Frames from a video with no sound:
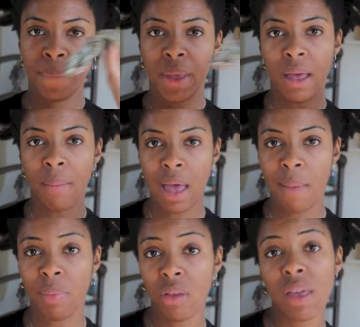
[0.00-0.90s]

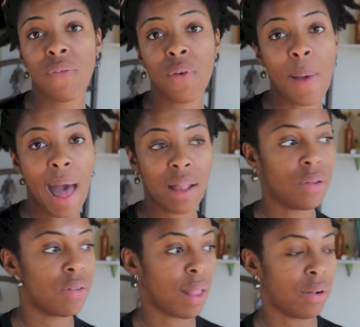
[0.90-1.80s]
I'm looking for
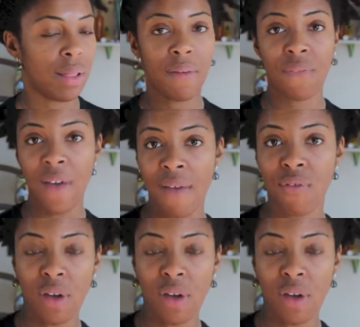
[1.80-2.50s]
patterns that are like 5